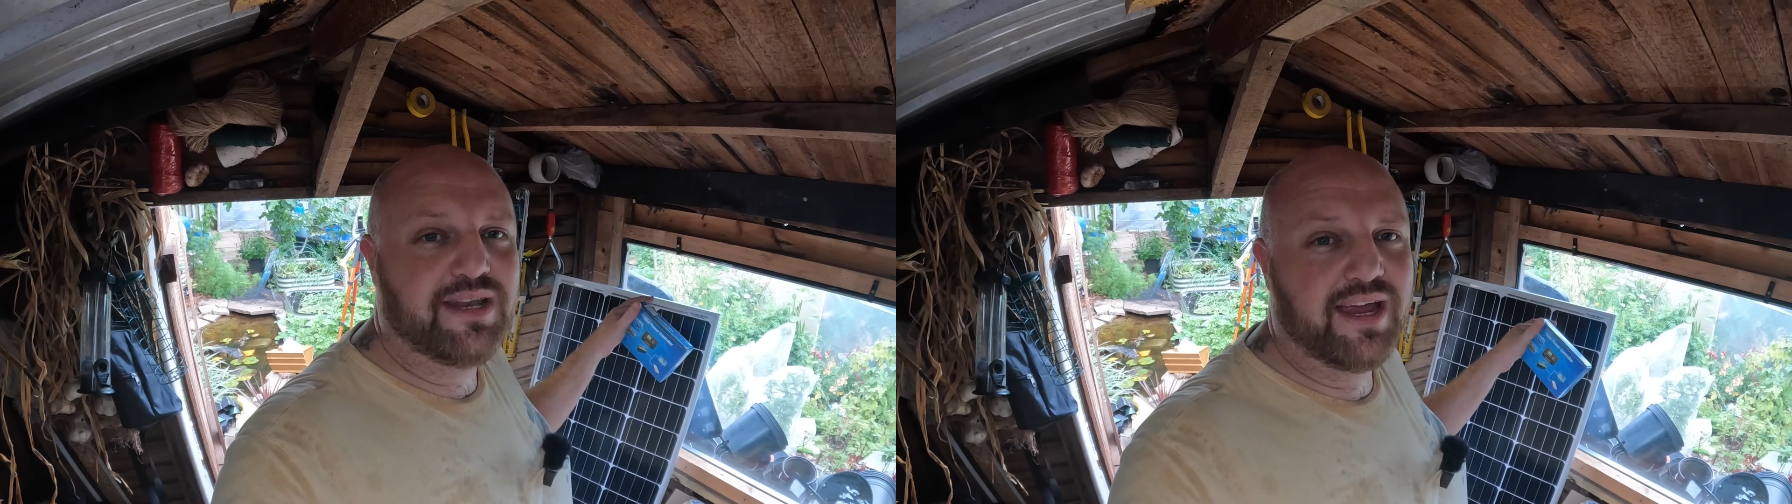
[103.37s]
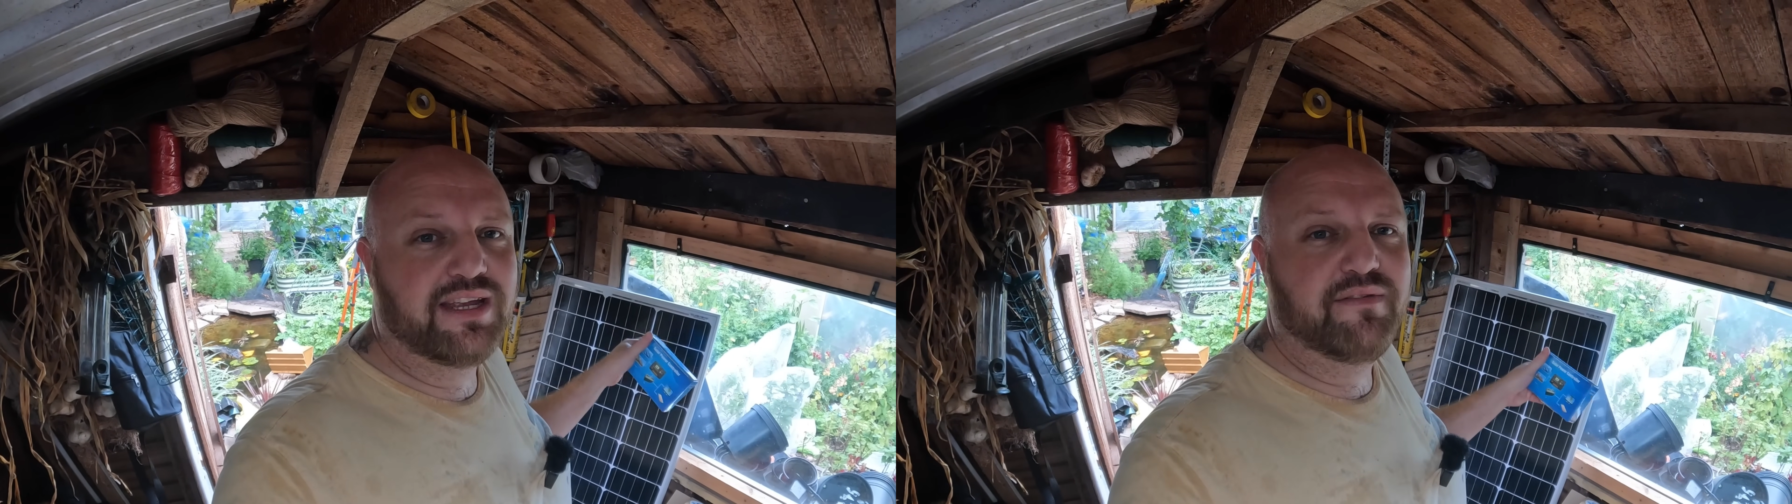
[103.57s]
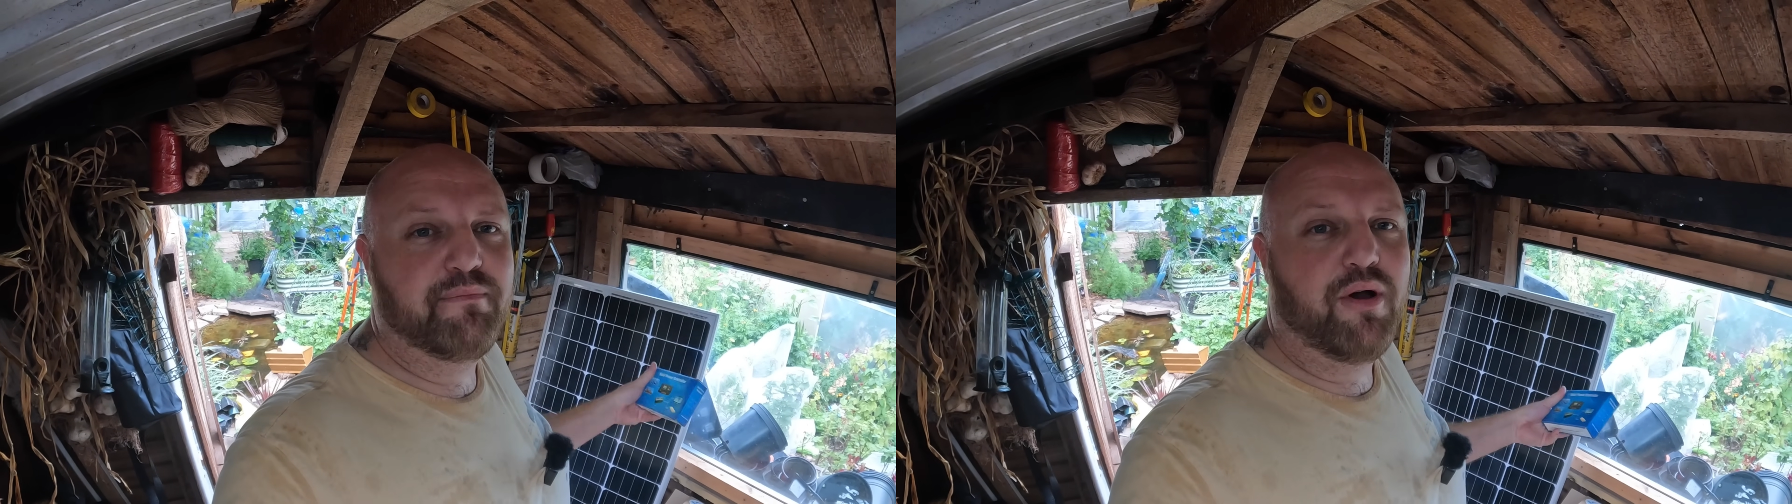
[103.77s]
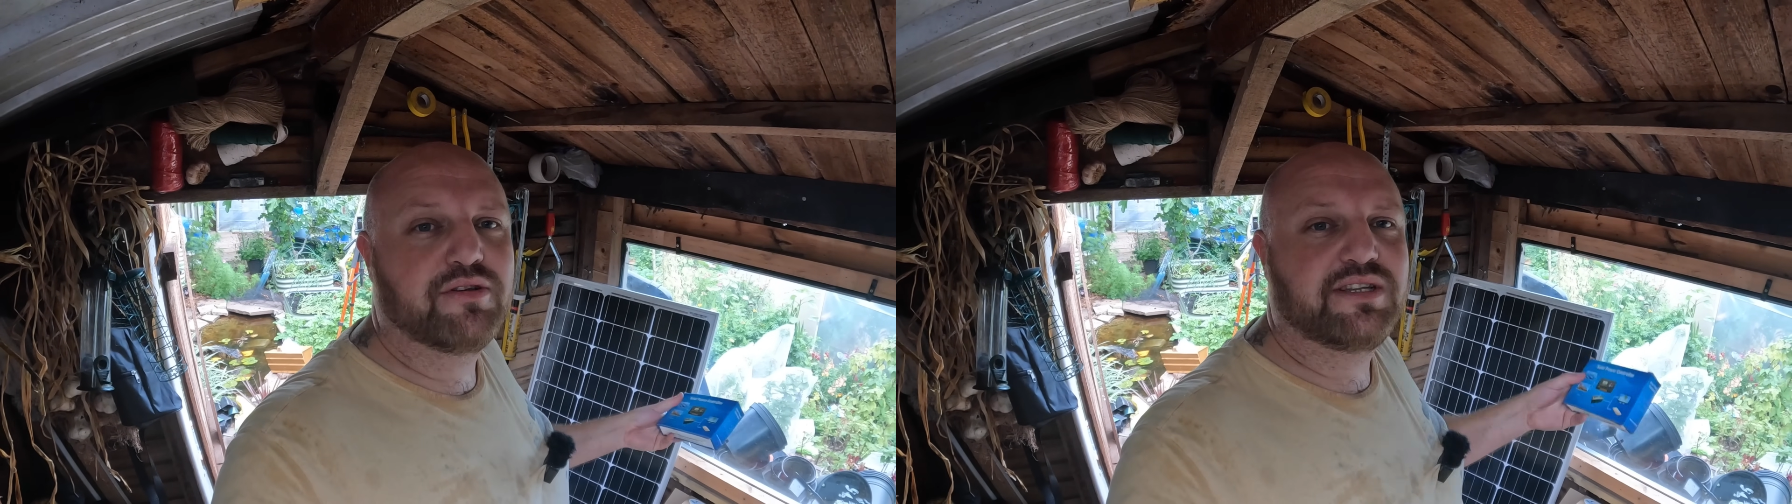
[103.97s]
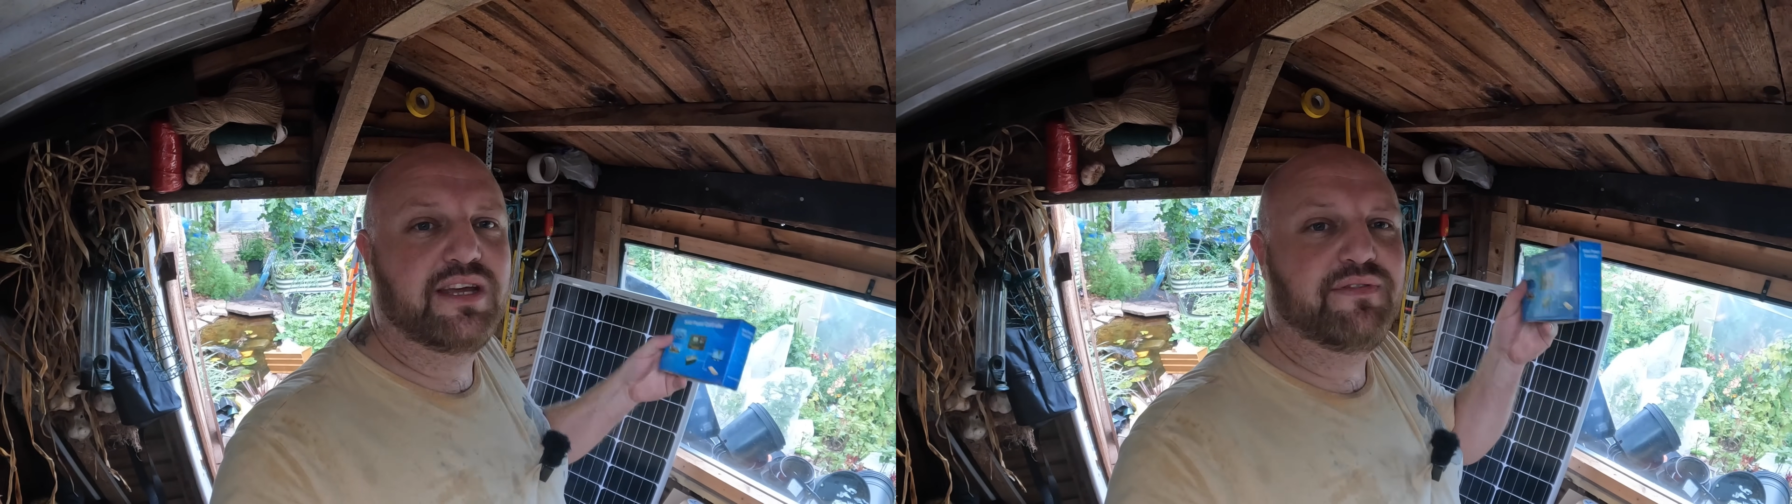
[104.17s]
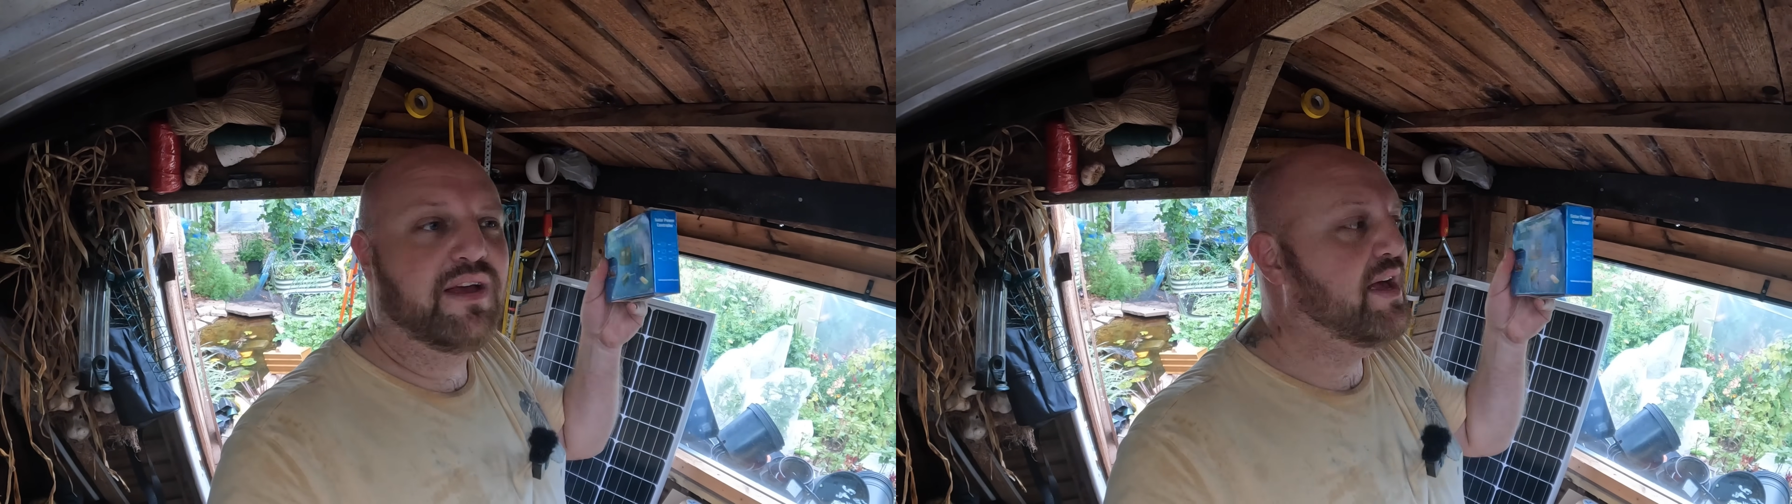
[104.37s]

negative and positive,